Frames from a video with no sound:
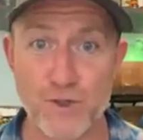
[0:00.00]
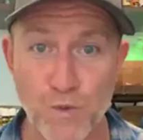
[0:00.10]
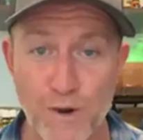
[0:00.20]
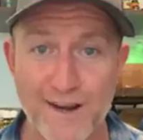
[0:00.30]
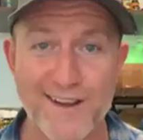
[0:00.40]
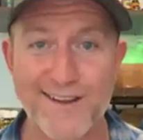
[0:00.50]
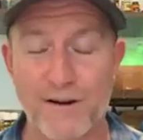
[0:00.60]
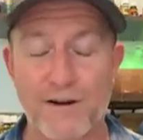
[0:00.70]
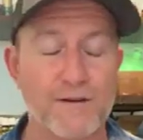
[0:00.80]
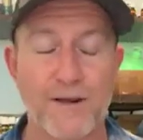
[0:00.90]

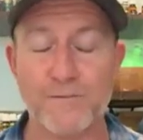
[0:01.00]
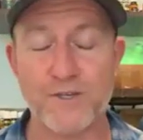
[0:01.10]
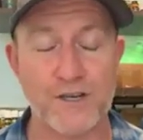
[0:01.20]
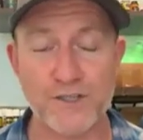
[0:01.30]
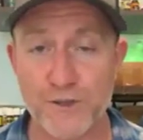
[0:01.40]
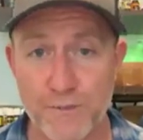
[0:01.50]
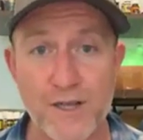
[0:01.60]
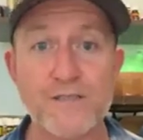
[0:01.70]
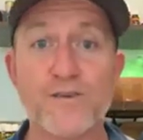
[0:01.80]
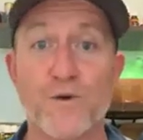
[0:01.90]
2
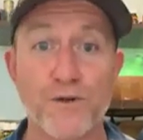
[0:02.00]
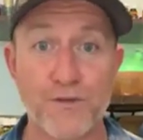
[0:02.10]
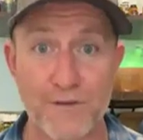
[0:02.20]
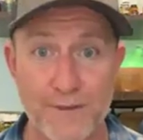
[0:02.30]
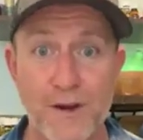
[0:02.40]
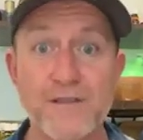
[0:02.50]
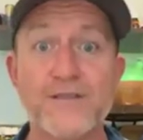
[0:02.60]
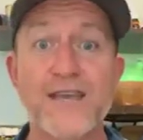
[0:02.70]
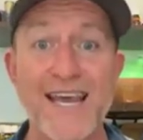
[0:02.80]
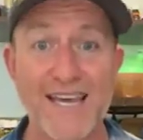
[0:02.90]
months or 3
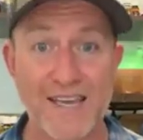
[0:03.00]
months,